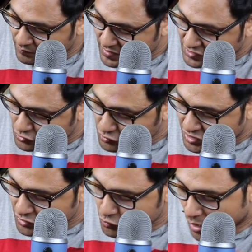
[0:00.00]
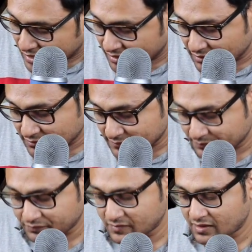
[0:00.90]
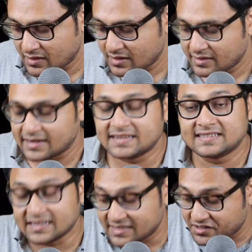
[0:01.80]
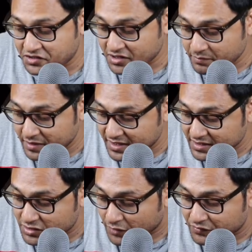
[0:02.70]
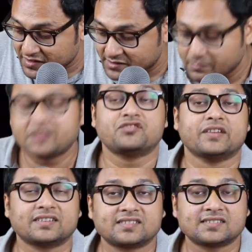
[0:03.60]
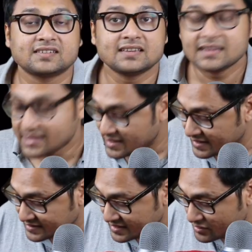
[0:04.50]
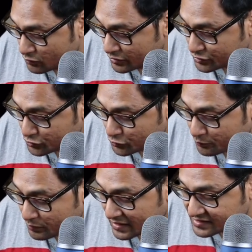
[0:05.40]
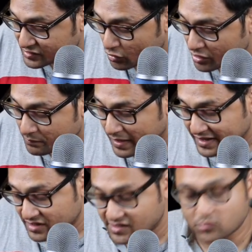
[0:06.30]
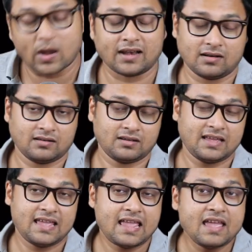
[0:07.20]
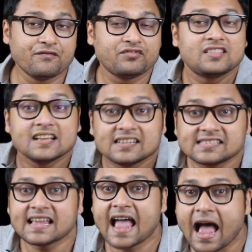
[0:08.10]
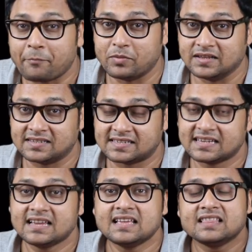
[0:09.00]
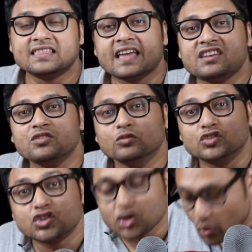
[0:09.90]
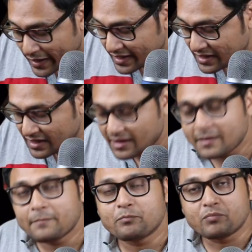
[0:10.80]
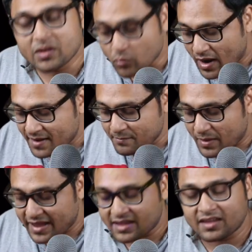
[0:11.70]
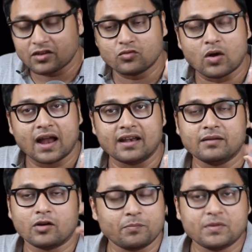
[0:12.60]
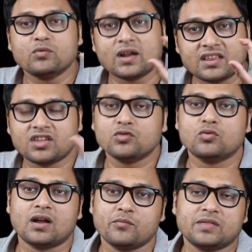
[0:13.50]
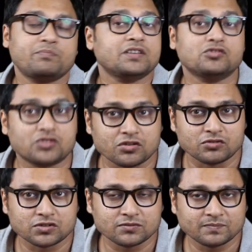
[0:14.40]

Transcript: P2, Q1, that is the determinant of this matrix, is equal to plus or minus 1. If this happens, then you join P1 by Q1 or P1, Q1 with P2, Q2.